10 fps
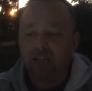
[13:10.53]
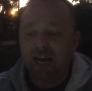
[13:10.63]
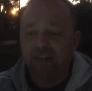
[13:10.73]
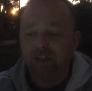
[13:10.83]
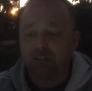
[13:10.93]

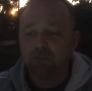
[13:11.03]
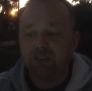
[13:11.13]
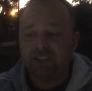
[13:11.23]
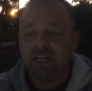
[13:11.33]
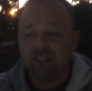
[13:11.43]
And this is
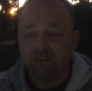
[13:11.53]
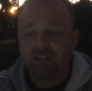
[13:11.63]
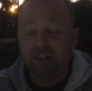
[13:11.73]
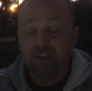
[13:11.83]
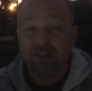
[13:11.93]
what the Titan
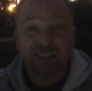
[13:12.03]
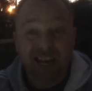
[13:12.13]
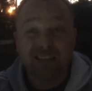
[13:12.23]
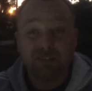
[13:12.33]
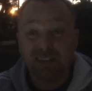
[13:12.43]
V is. The
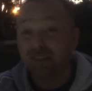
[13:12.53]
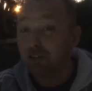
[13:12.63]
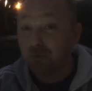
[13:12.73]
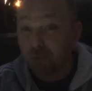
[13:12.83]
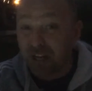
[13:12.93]
Titan V
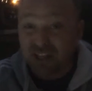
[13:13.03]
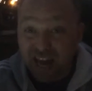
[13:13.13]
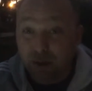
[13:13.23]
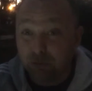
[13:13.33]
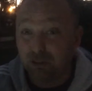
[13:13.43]
is
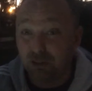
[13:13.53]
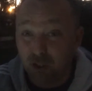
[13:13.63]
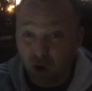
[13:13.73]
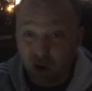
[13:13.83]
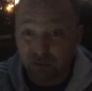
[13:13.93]

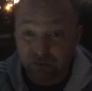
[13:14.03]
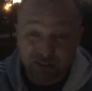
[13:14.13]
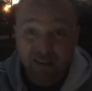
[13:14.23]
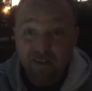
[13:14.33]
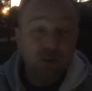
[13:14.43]
$3,000,